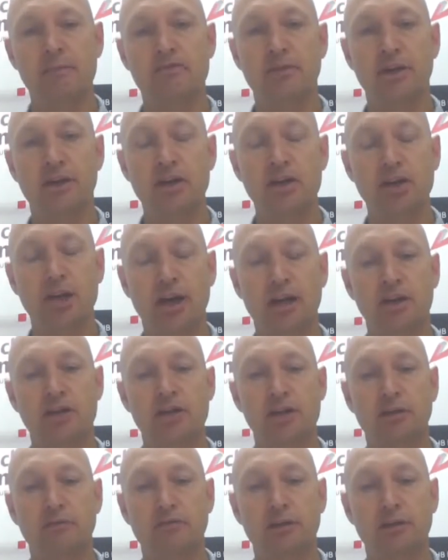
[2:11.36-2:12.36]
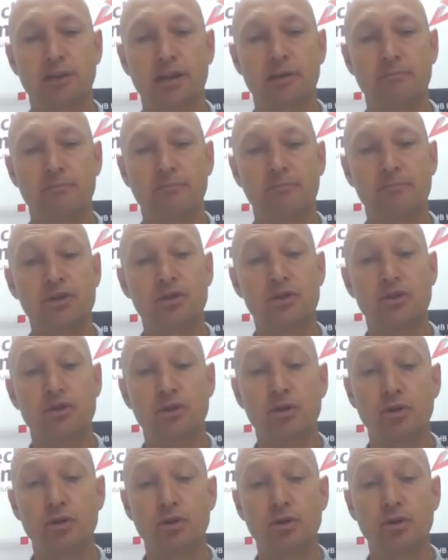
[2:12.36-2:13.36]
very challenging for them to
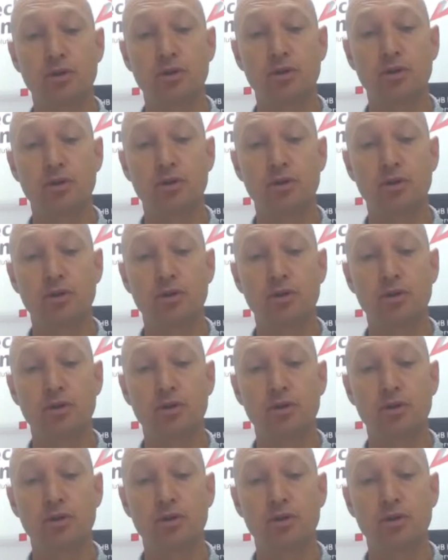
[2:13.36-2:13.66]
do all of